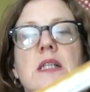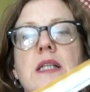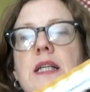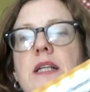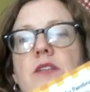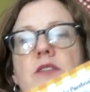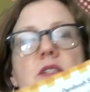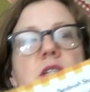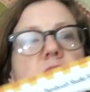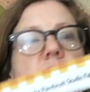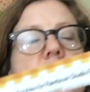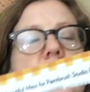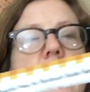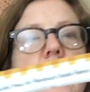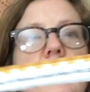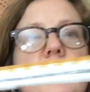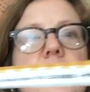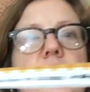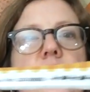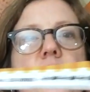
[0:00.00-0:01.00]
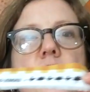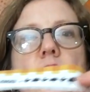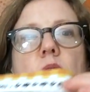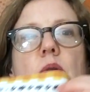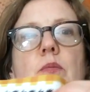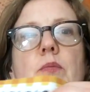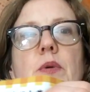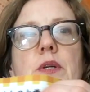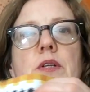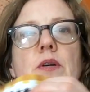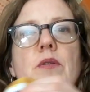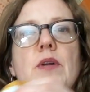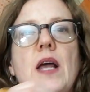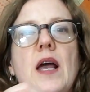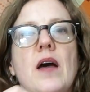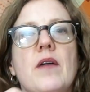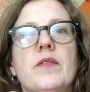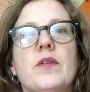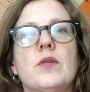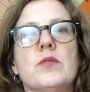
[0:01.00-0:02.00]
Here's the selvage, so we don't
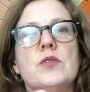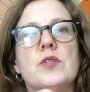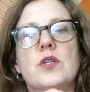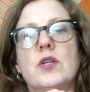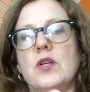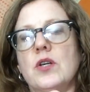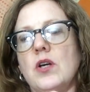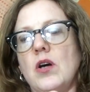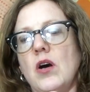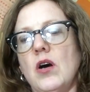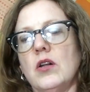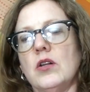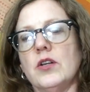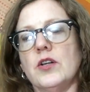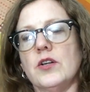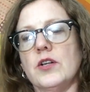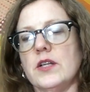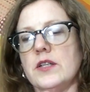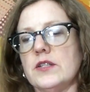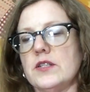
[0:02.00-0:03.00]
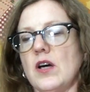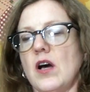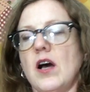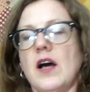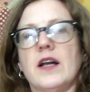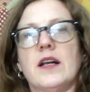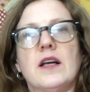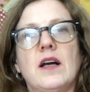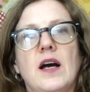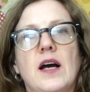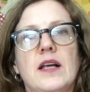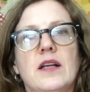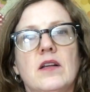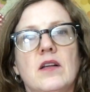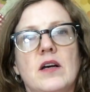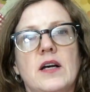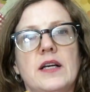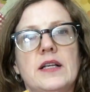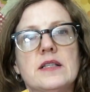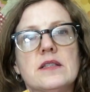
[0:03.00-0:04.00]
have those colored dot
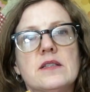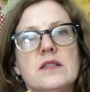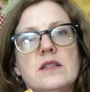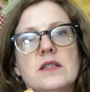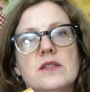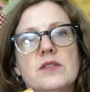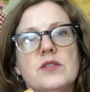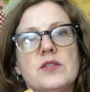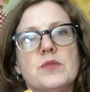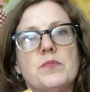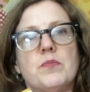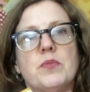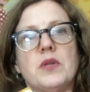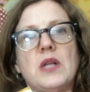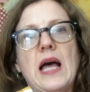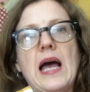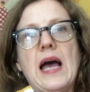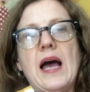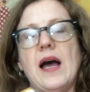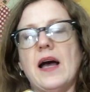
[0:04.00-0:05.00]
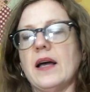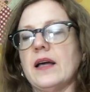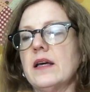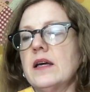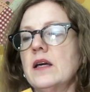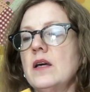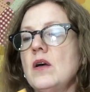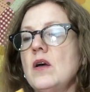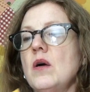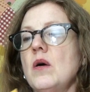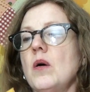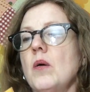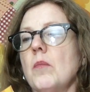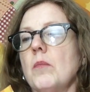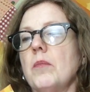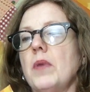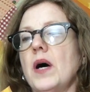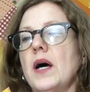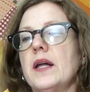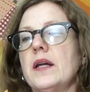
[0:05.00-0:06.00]
guidelines, it's just black,
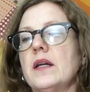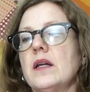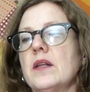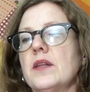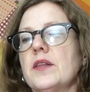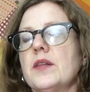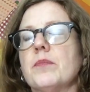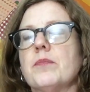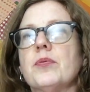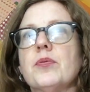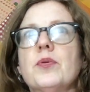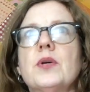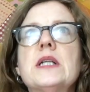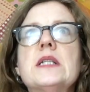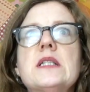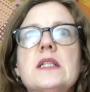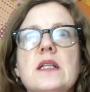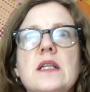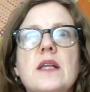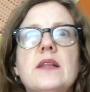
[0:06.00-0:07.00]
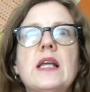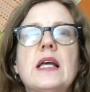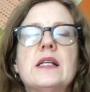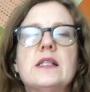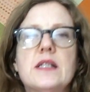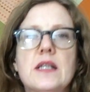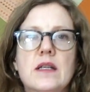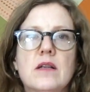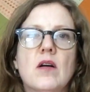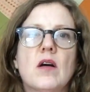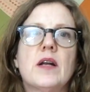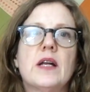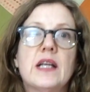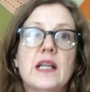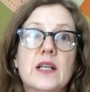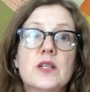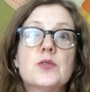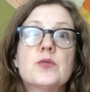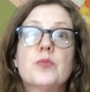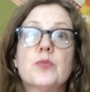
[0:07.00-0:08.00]
but the printing that they did on it
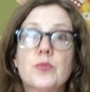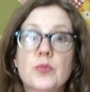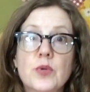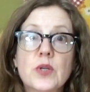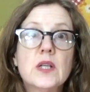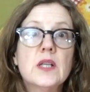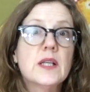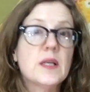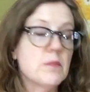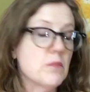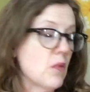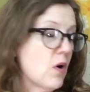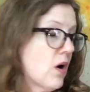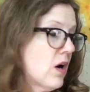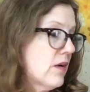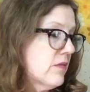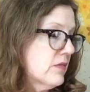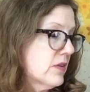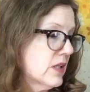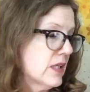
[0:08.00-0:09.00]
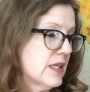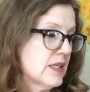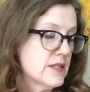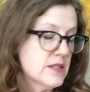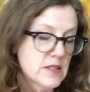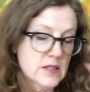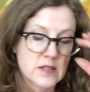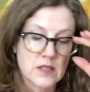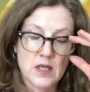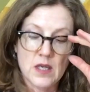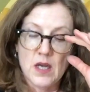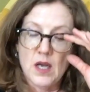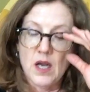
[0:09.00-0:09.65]
is really marvelous.